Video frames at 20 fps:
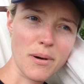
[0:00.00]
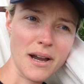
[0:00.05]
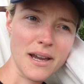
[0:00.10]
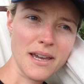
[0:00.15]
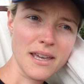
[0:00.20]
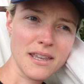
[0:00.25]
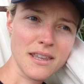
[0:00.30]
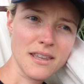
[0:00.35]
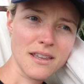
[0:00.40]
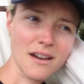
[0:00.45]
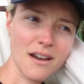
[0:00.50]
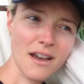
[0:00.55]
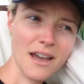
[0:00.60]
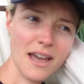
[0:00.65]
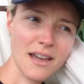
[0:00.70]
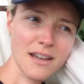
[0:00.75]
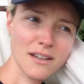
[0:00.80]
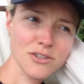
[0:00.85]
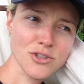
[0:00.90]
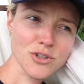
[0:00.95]
buy her
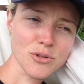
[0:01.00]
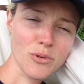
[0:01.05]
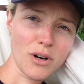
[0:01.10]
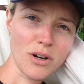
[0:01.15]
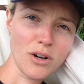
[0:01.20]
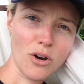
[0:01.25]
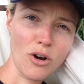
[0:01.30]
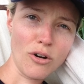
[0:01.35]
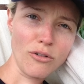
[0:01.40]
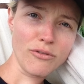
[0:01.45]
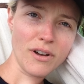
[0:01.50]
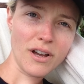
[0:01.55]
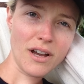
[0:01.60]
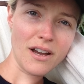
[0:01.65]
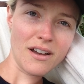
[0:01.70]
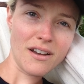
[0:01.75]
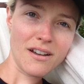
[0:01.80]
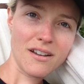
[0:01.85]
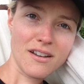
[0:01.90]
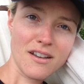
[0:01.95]
extra one off
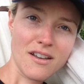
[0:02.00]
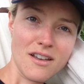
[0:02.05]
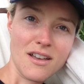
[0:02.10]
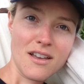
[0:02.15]
her,